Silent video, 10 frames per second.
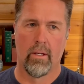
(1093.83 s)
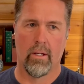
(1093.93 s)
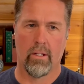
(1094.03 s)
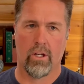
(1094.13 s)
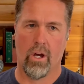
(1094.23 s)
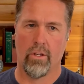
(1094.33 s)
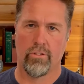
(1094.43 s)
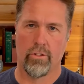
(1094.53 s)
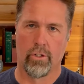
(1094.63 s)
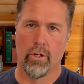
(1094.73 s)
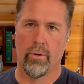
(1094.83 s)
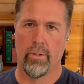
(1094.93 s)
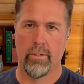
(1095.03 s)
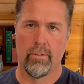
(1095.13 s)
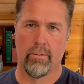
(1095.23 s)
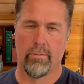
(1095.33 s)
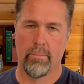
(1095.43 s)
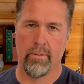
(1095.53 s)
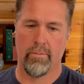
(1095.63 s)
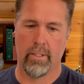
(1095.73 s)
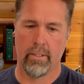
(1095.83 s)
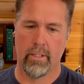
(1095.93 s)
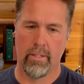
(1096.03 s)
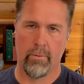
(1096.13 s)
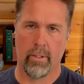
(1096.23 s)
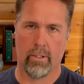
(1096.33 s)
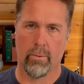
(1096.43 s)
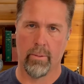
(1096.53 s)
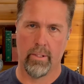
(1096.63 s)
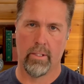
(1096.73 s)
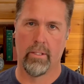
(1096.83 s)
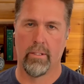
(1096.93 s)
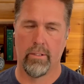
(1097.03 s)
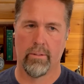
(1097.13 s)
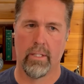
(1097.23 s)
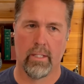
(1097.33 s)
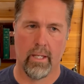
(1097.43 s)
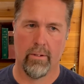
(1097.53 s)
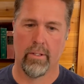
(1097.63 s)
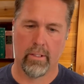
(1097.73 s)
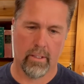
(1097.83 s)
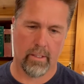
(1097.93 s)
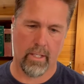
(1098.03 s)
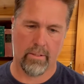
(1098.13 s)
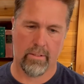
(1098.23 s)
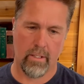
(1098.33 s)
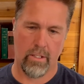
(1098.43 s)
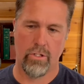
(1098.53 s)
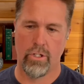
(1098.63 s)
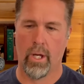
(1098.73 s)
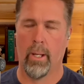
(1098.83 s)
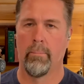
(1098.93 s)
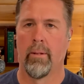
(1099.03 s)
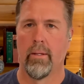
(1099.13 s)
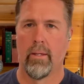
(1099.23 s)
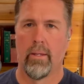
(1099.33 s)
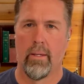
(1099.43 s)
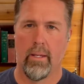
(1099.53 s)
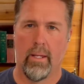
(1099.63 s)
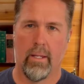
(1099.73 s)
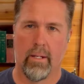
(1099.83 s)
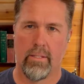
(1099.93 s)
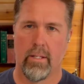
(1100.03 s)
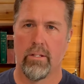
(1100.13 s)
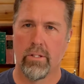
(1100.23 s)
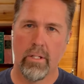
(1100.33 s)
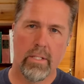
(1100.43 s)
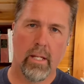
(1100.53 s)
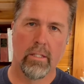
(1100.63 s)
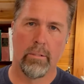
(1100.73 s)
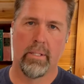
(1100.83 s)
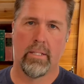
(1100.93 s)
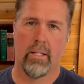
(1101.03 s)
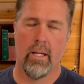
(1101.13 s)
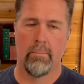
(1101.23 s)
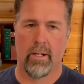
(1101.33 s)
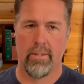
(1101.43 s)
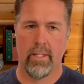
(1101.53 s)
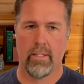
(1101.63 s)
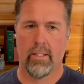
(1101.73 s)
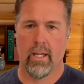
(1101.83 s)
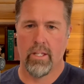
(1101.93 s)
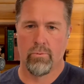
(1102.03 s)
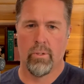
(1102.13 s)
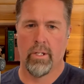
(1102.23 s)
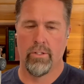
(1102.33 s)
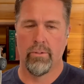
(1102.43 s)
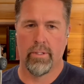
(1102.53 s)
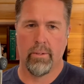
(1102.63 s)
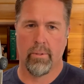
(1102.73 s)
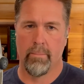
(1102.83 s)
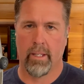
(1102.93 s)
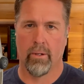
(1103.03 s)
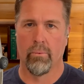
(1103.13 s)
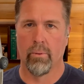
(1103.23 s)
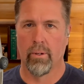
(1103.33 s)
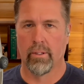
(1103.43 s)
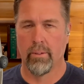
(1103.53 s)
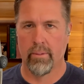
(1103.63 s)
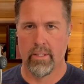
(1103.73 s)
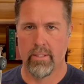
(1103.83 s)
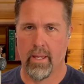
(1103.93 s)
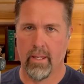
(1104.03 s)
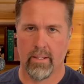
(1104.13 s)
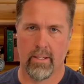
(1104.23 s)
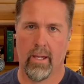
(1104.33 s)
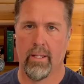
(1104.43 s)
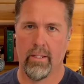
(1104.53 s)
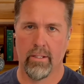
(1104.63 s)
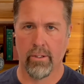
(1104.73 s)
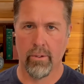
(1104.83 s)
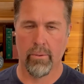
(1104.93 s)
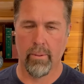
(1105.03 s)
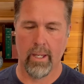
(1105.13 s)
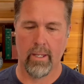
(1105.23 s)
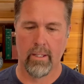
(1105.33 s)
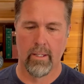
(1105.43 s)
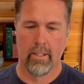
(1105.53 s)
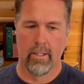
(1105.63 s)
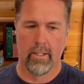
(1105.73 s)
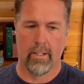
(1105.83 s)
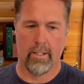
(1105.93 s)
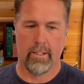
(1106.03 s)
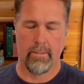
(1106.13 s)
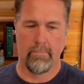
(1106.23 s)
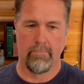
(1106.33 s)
costs are coded from the field and then recorded, at the accounting against each job. And I said, it's going to take a little bit of time, but I think the guys want to do it. They want to make it work. They want this anxiety to go away. And